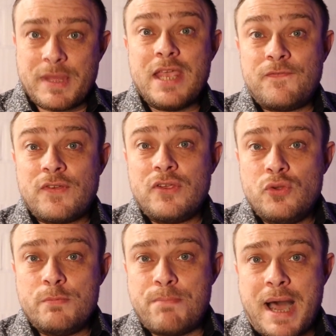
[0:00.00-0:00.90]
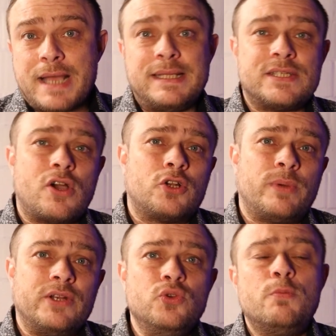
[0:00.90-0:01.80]
If you buy this
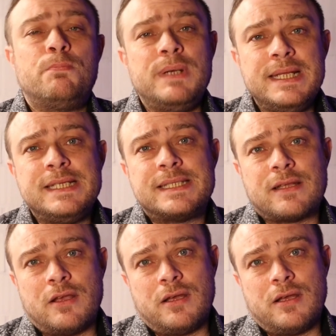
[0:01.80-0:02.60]
hardware new, please